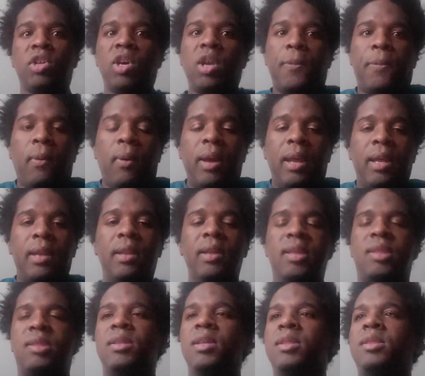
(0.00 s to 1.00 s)
a good point.
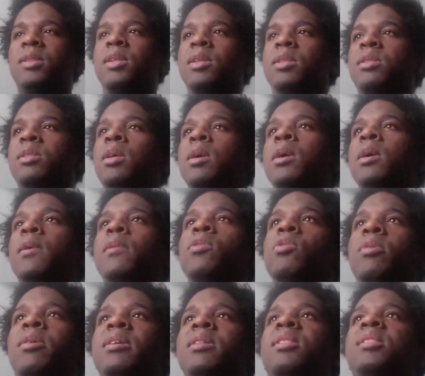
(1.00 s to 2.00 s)
It's
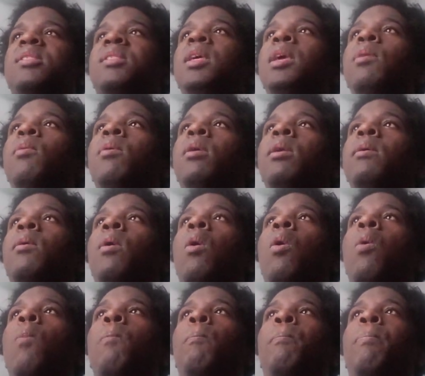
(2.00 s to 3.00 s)
you can see what
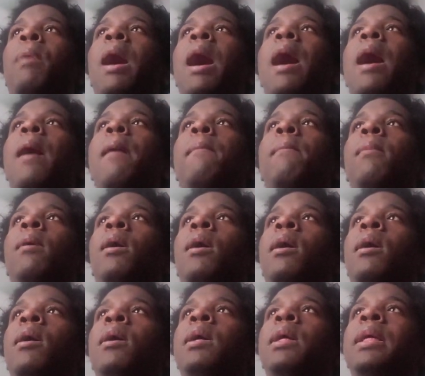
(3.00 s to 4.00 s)

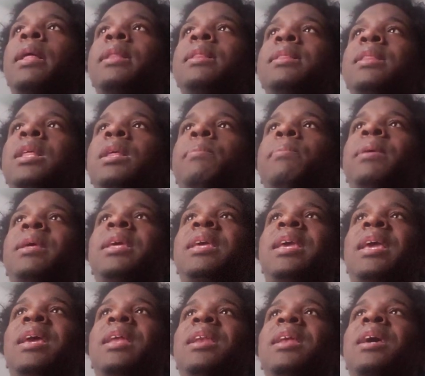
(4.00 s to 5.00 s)
Obama, the
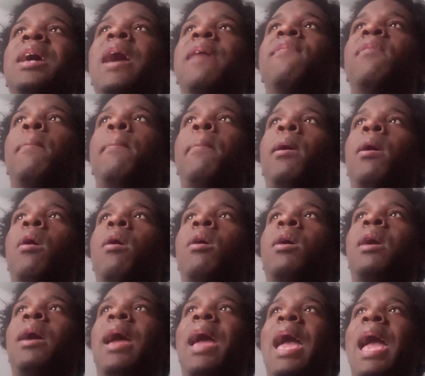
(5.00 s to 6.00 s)
beginning of
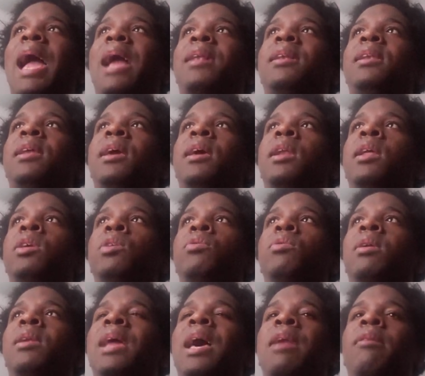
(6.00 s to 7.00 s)
America acting in a
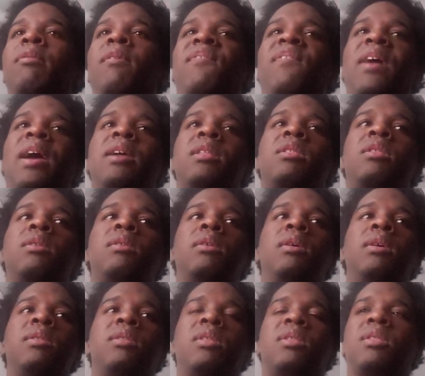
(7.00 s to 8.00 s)
unilateral fashion.
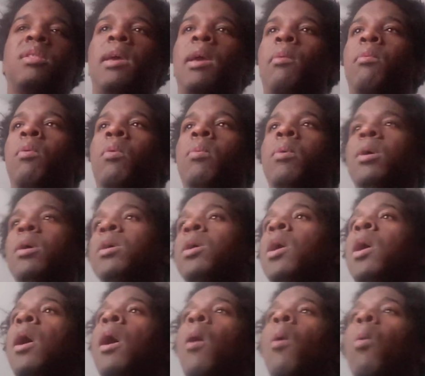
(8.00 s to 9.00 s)
And just like, well,
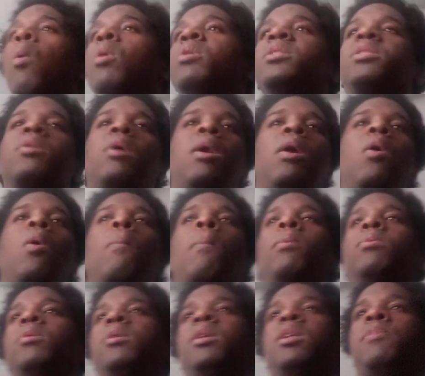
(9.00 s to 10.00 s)
we're just going to go
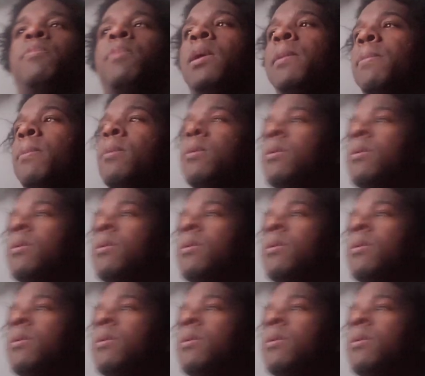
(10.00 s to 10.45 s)
murder these people.